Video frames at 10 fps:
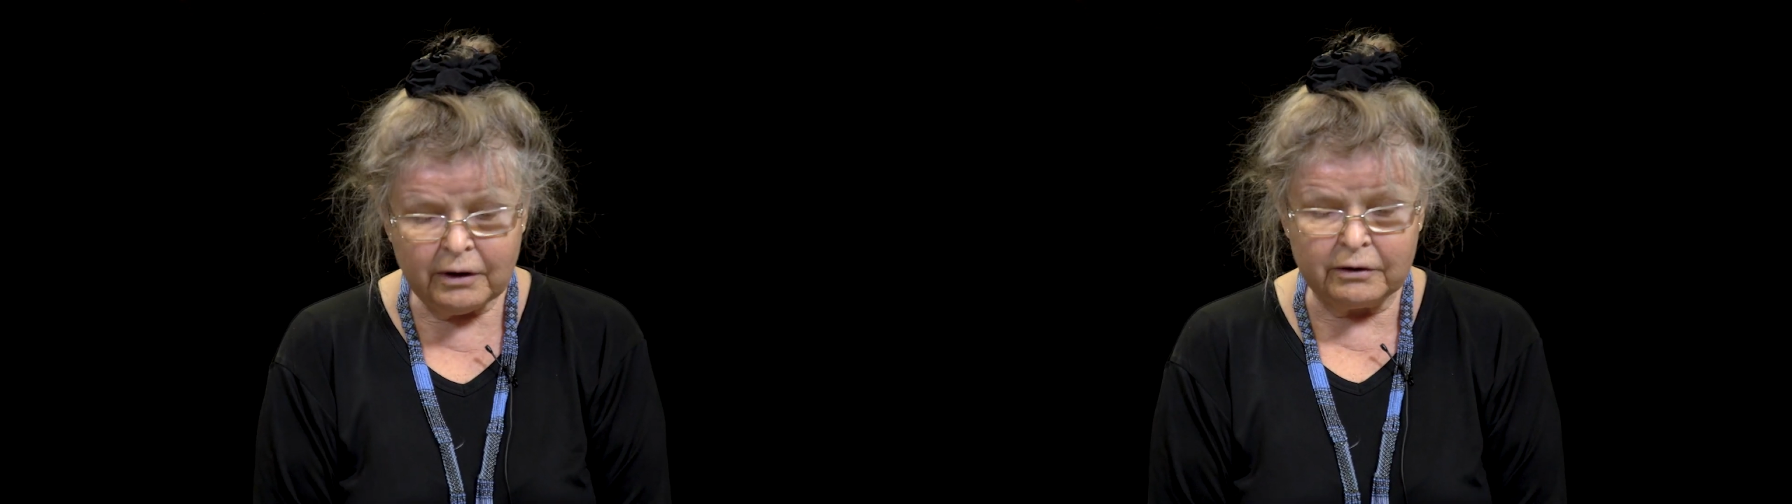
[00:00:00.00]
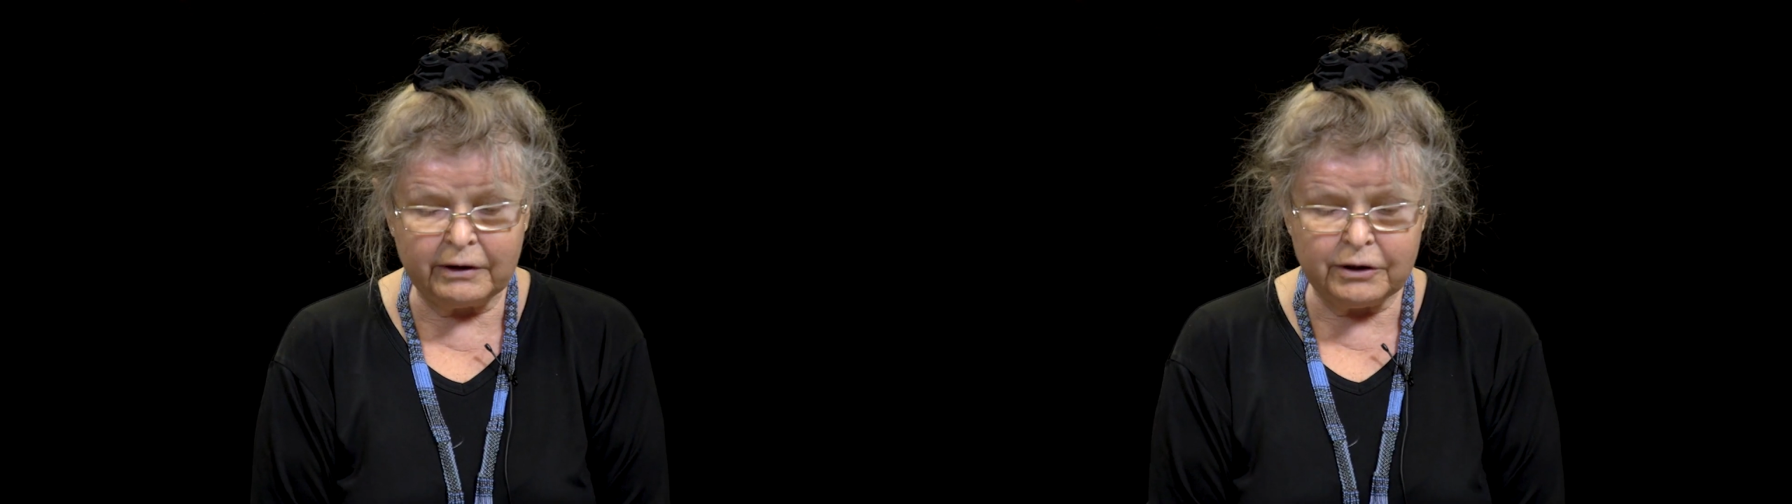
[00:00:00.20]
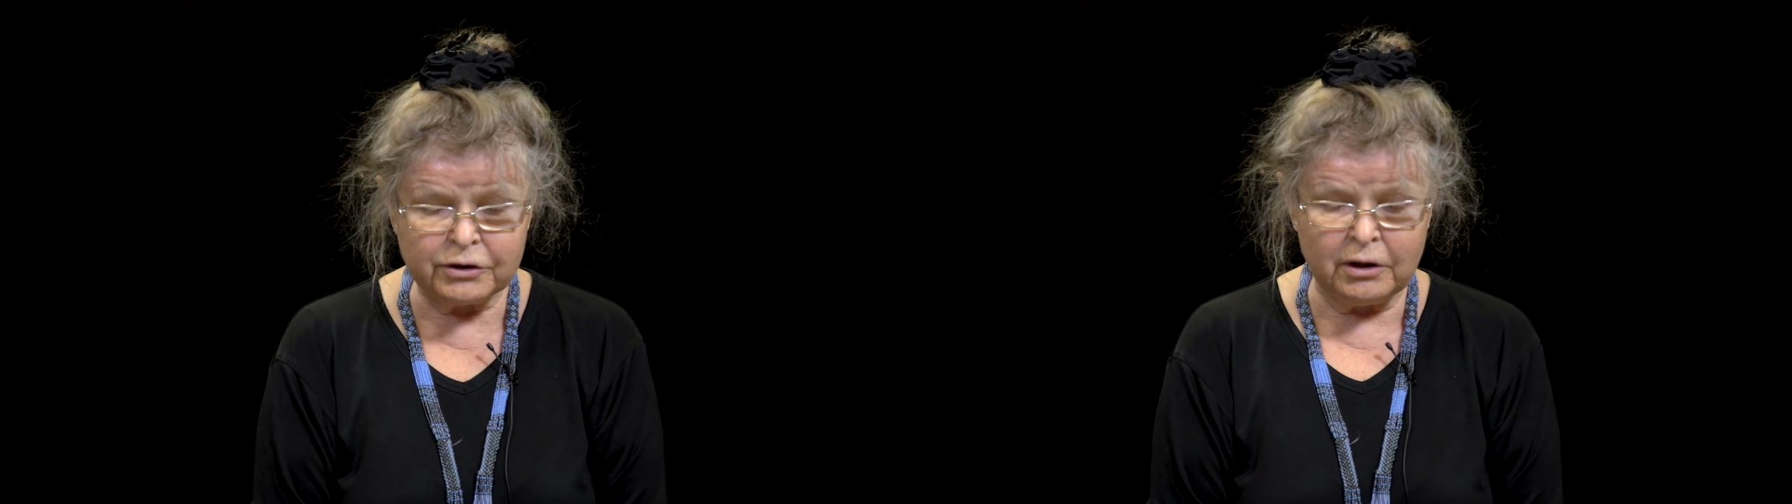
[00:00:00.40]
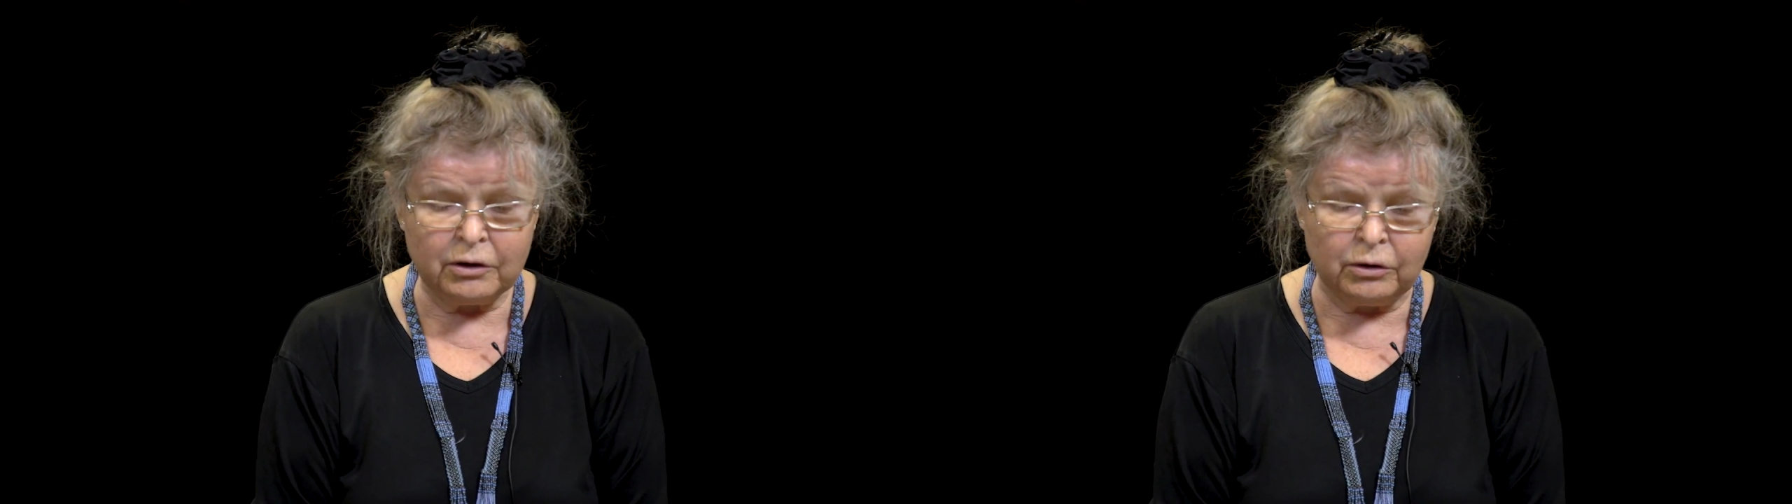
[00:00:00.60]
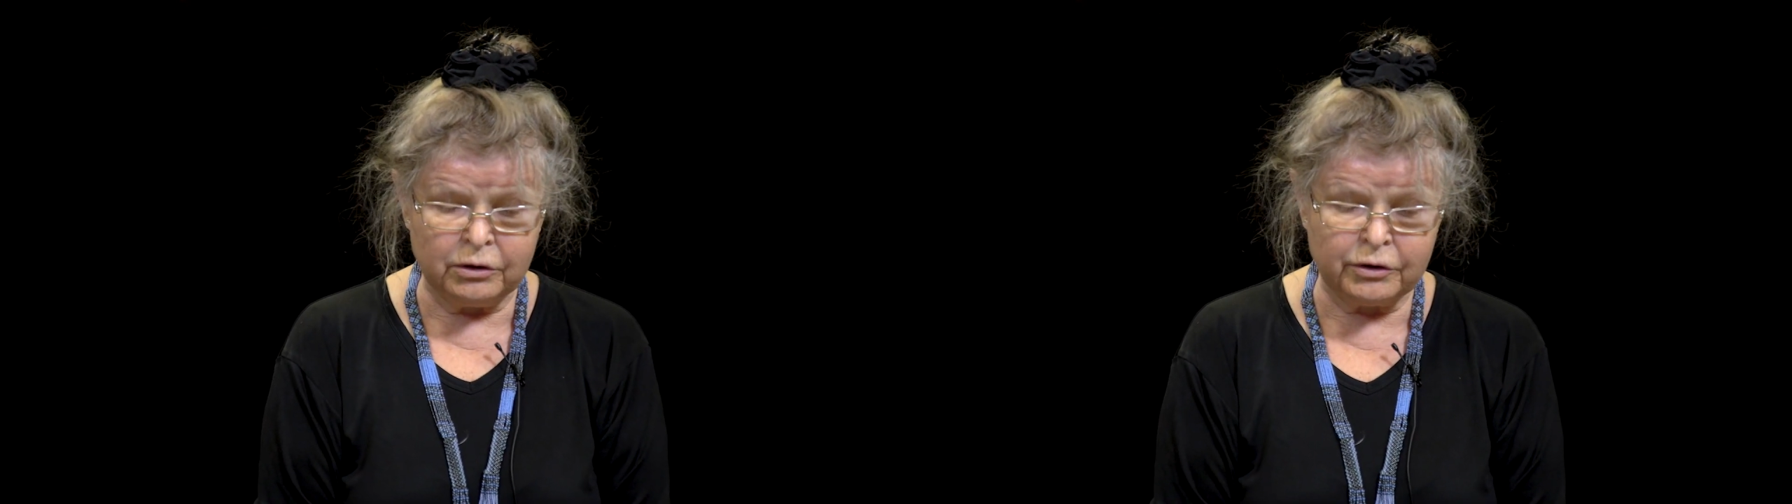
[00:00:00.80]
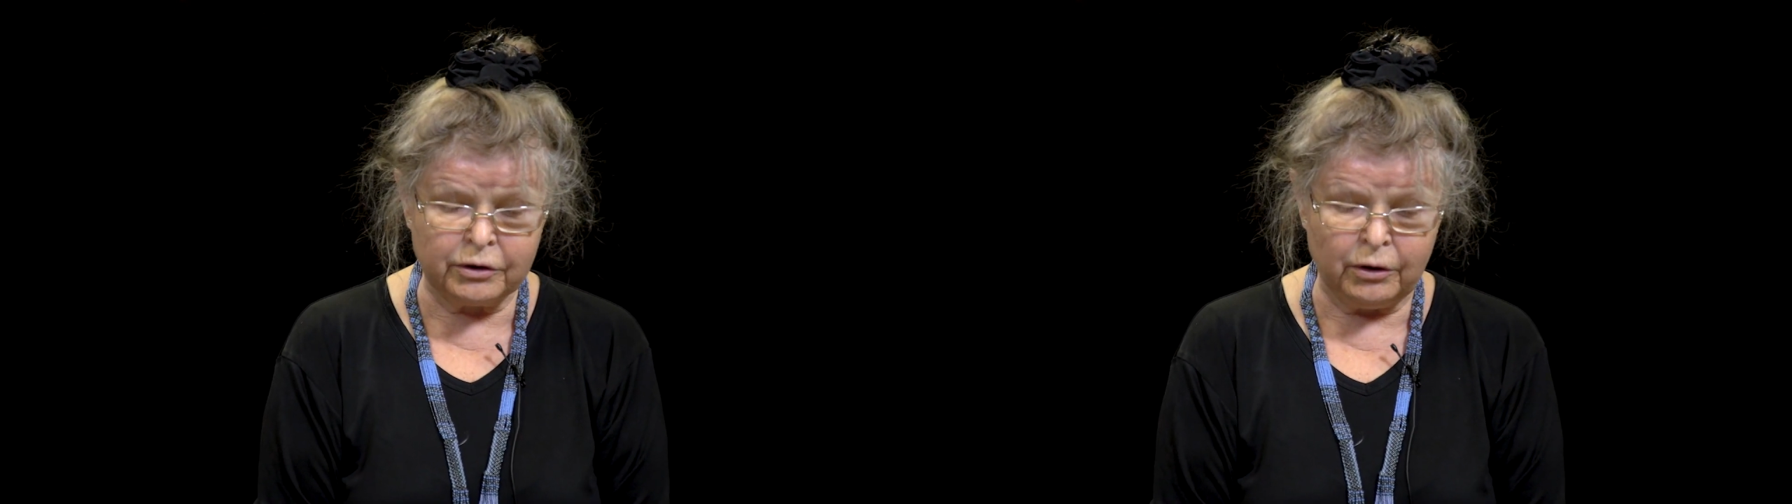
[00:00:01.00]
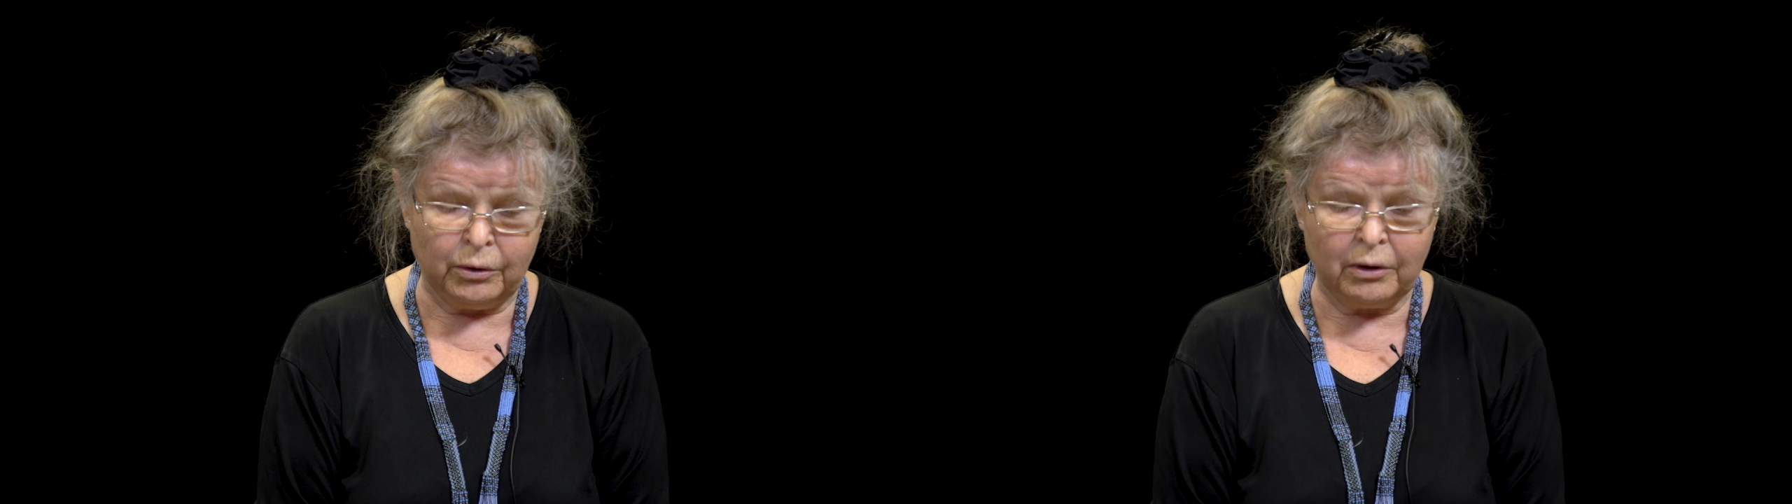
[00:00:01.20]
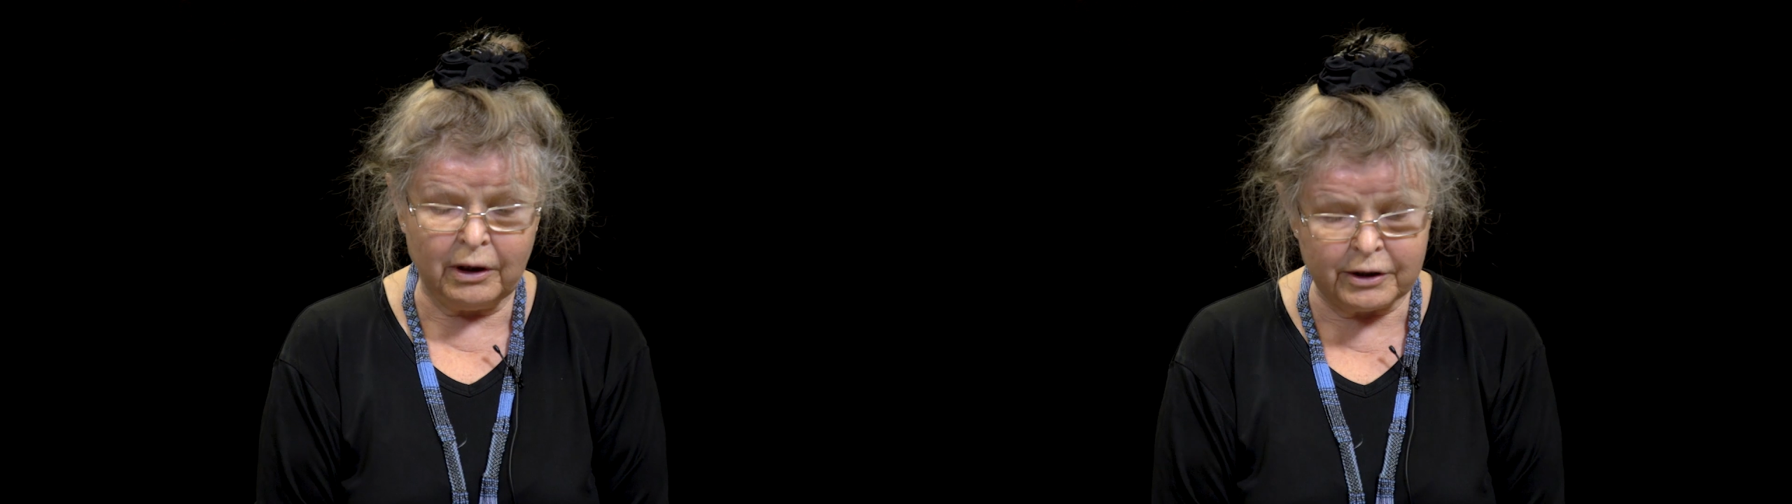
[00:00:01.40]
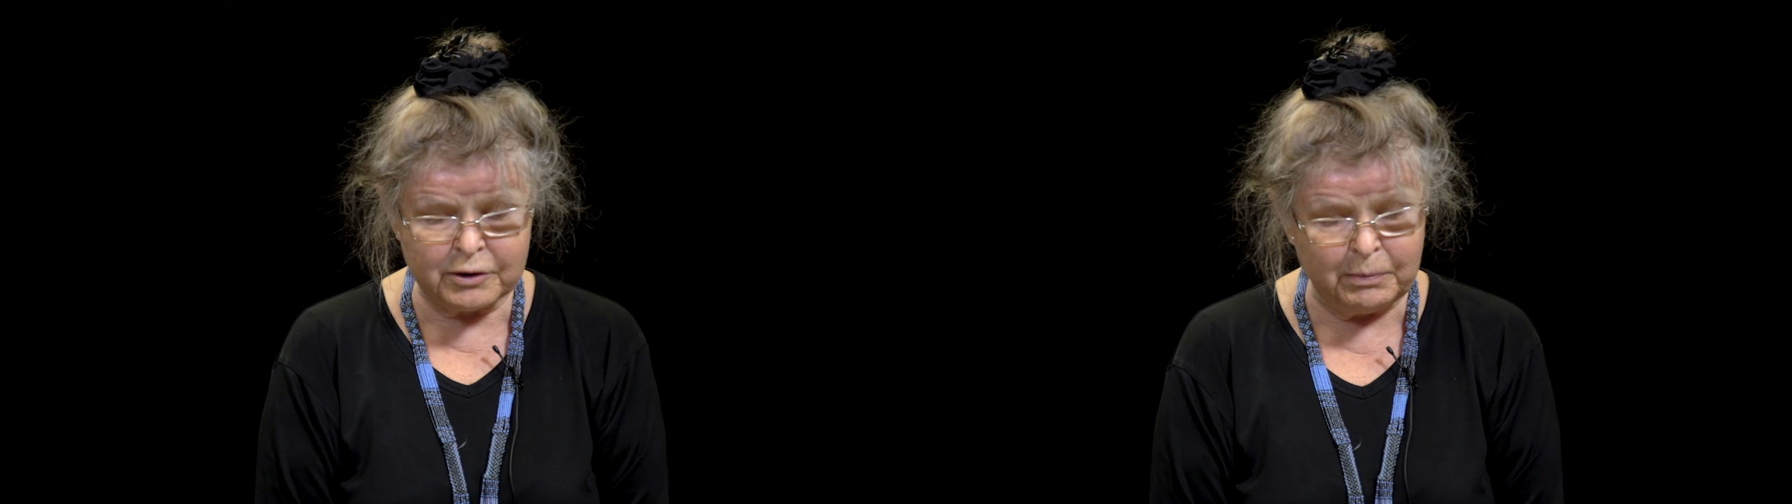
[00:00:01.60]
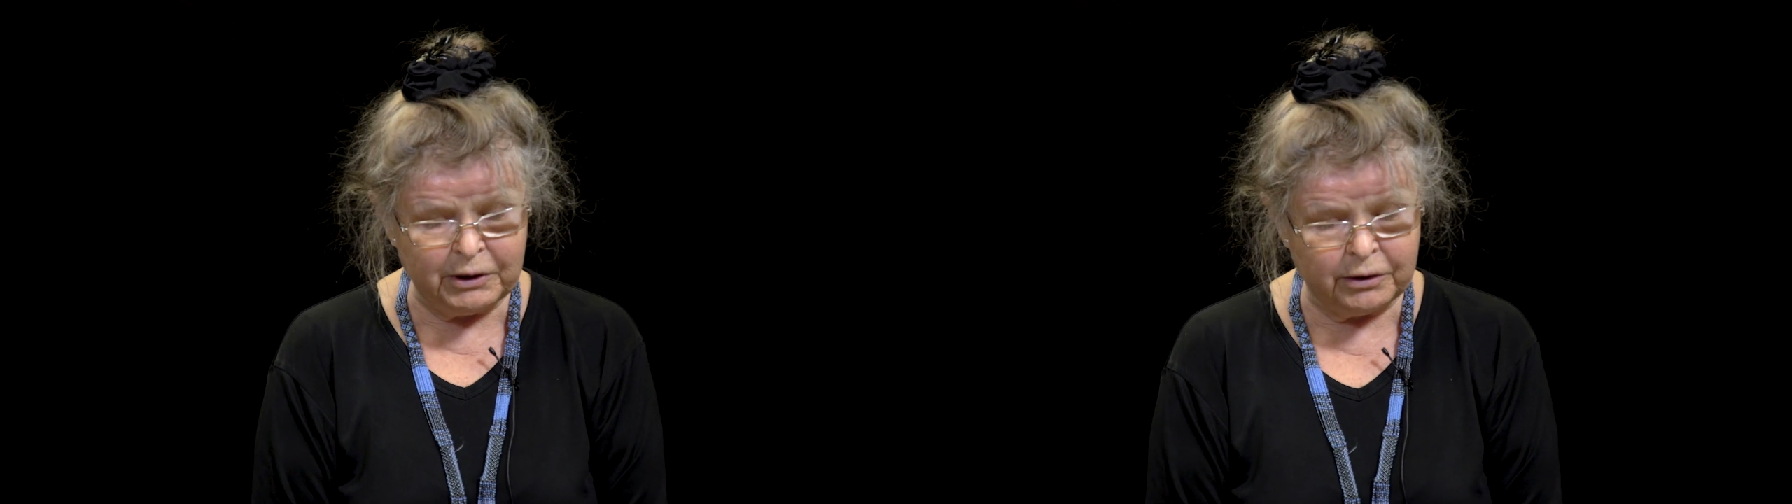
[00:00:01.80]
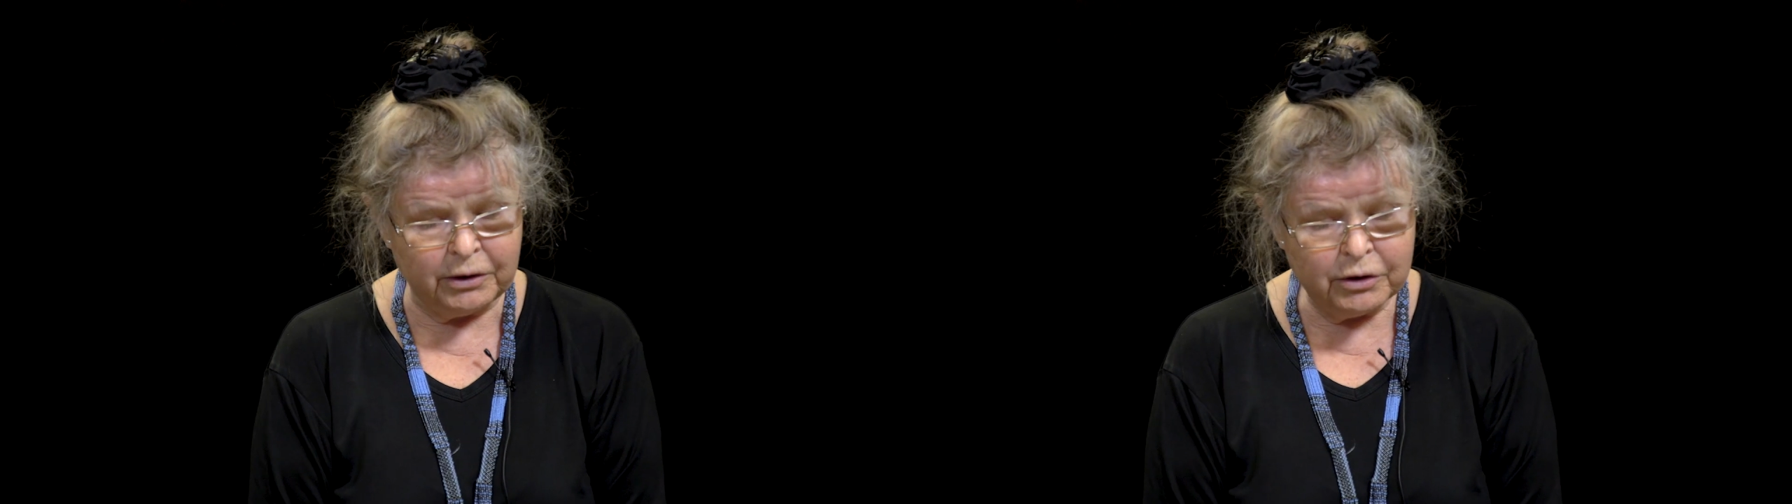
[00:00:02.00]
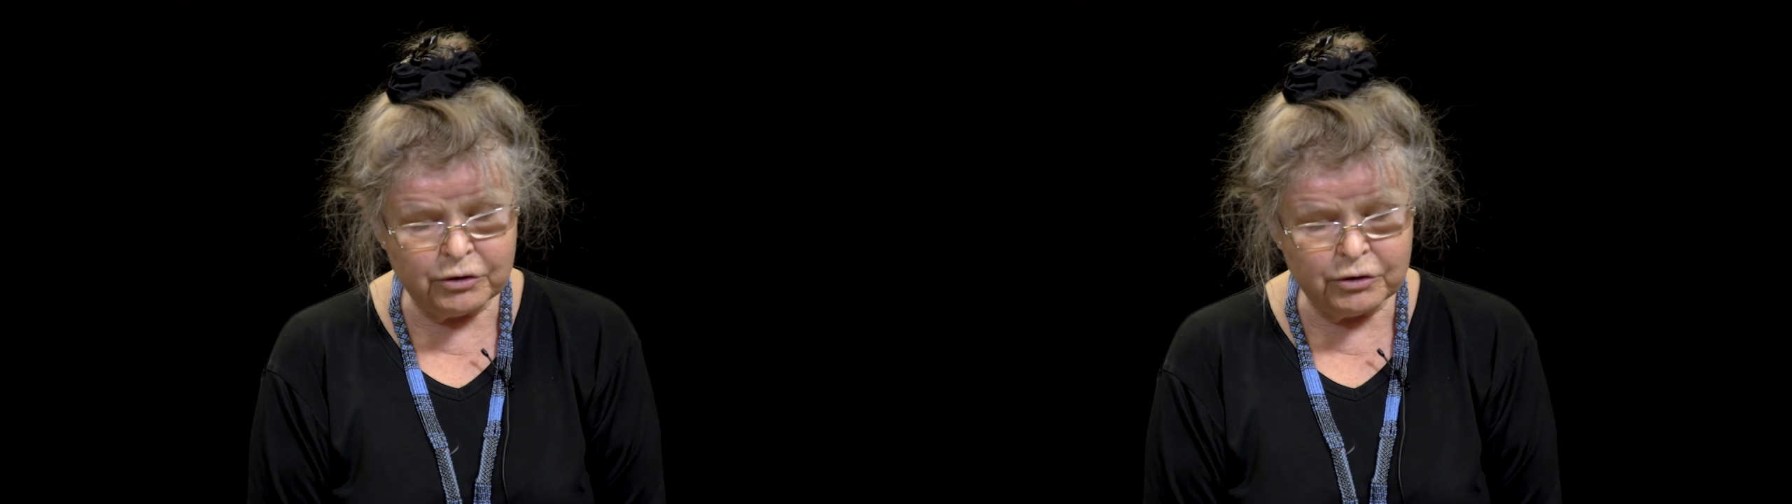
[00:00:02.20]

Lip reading: racial control has been